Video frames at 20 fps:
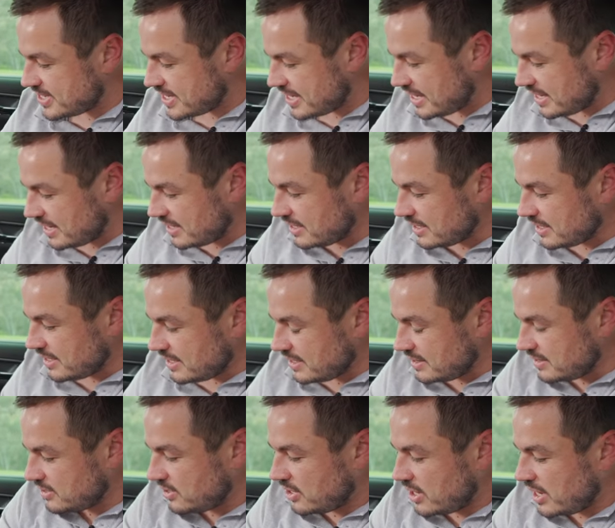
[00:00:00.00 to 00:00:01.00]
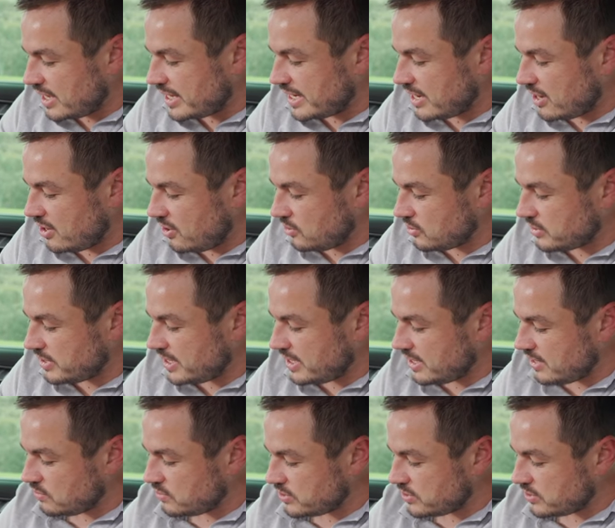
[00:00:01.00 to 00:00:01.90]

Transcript: here. Little hidey hole here